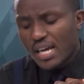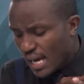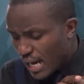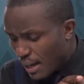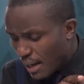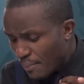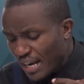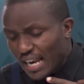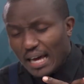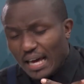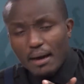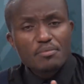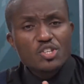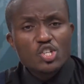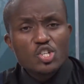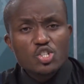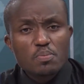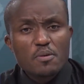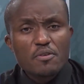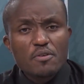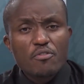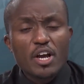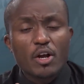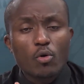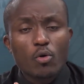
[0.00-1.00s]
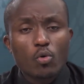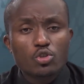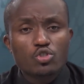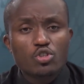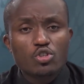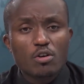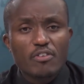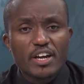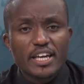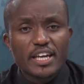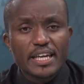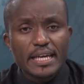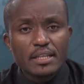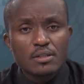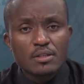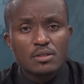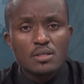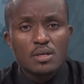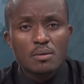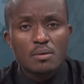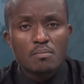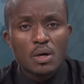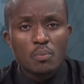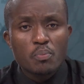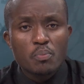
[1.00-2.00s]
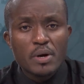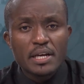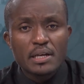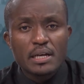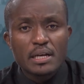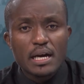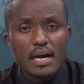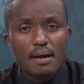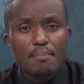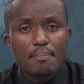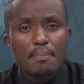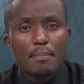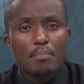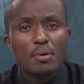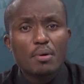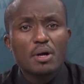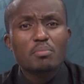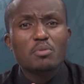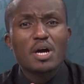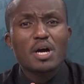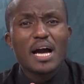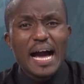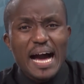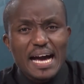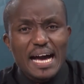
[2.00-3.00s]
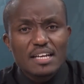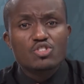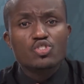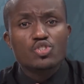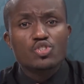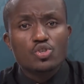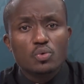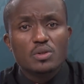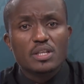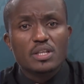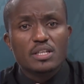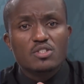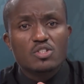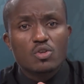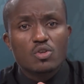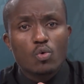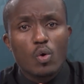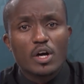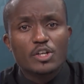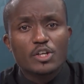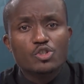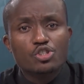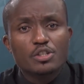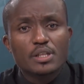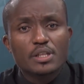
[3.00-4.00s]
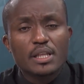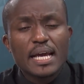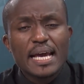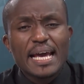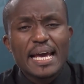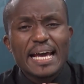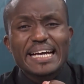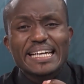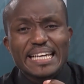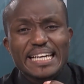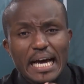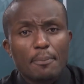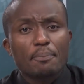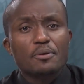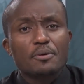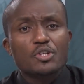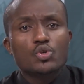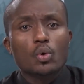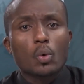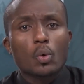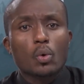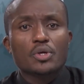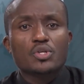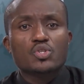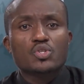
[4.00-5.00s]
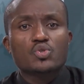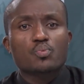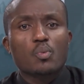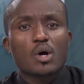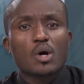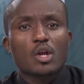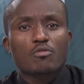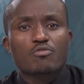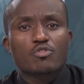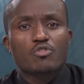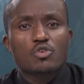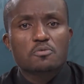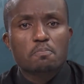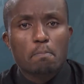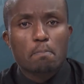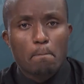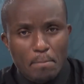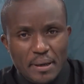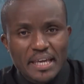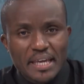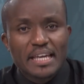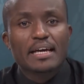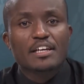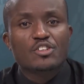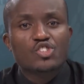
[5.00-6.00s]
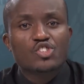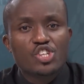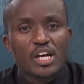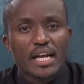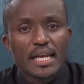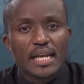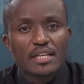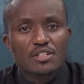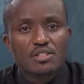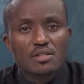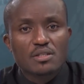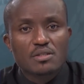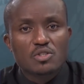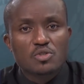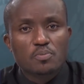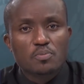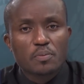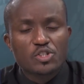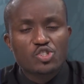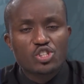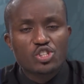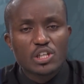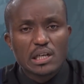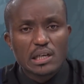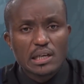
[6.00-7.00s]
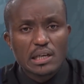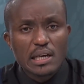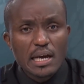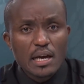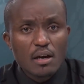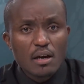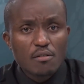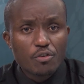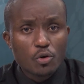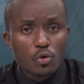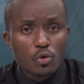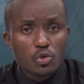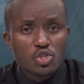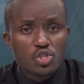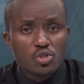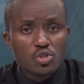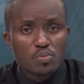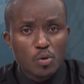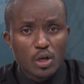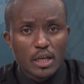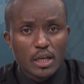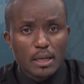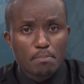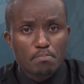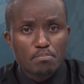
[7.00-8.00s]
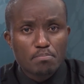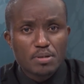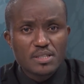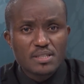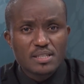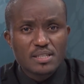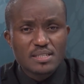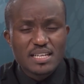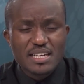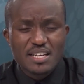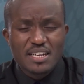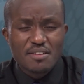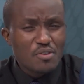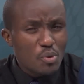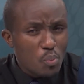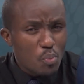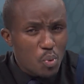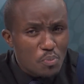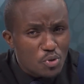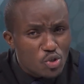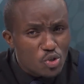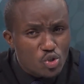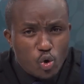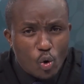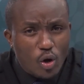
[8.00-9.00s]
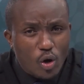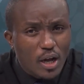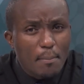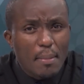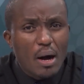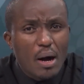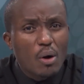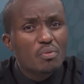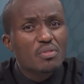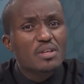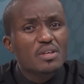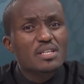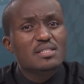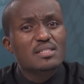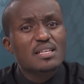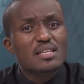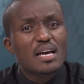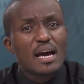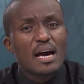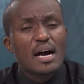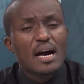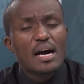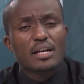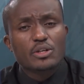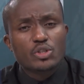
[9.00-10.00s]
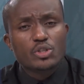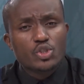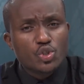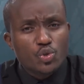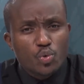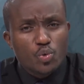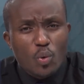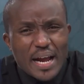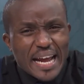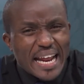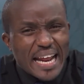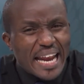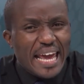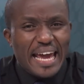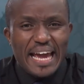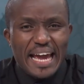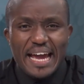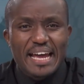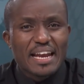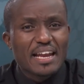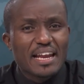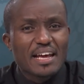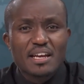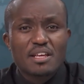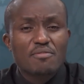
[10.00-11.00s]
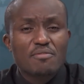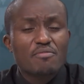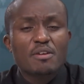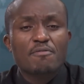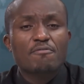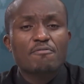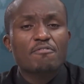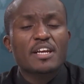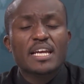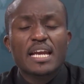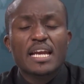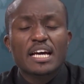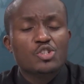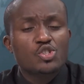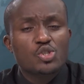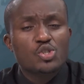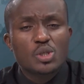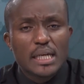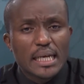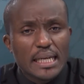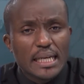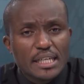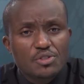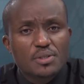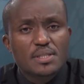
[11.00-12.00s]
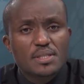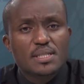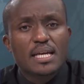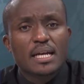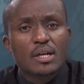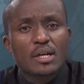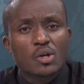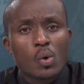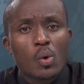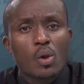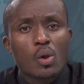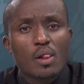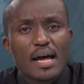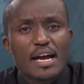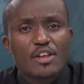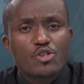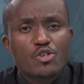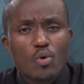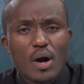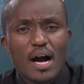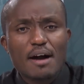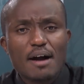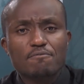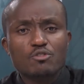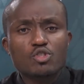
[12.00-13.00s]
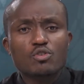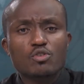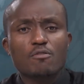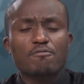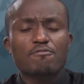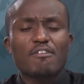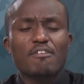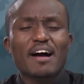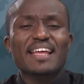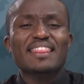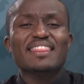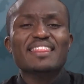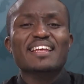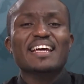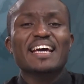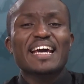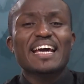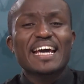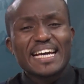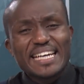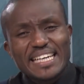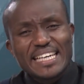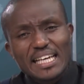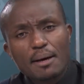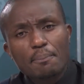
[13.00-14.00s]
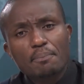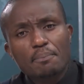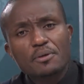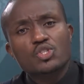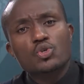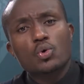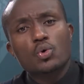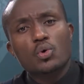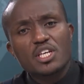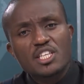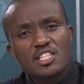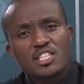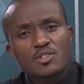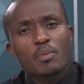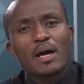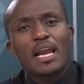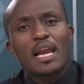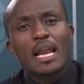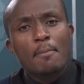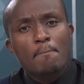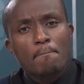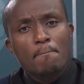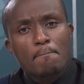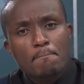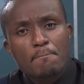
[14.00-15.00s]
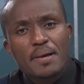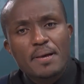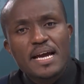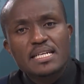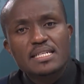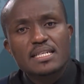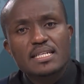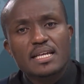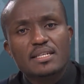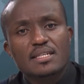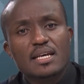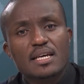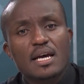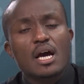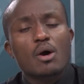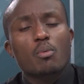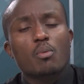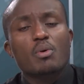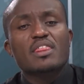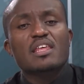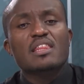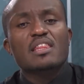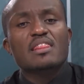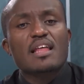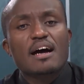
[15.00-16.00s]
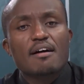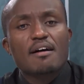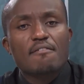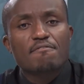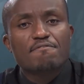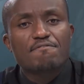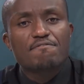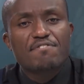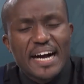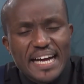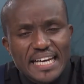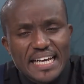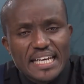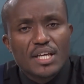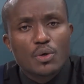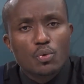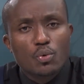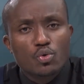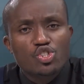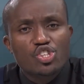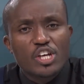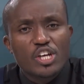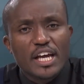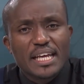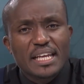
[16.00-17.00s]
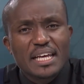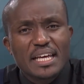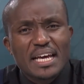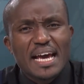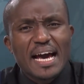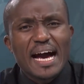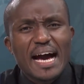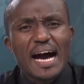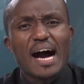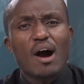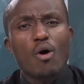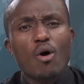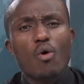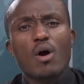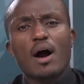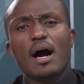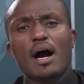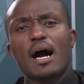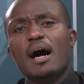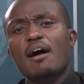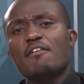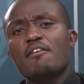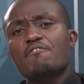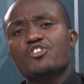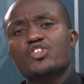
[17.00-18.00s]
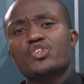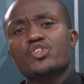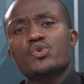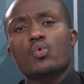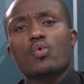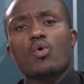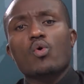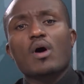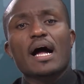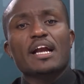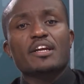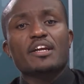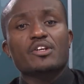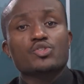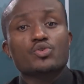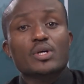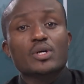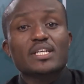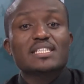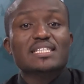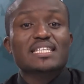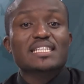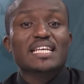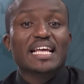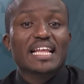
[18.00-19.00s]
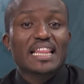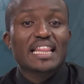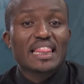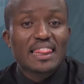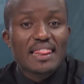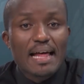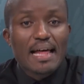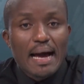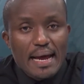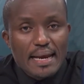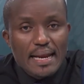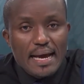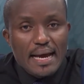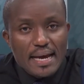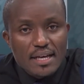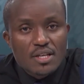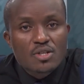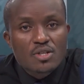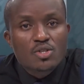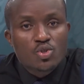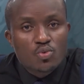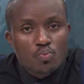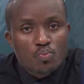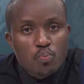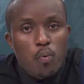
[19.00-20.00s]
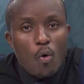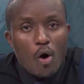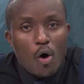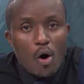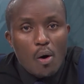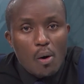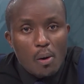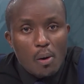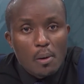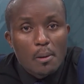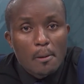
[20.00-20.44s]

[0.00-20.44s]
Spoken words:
Amelia, just before I cross over again to Maureen, I'm going to ask you this question. Capital is one of those bigger challenges, especially for smaller business. And even when we talk about this training and even financial literacy and all that, you have to find that capital is well embedded within that value chain. How are you addressing that as well?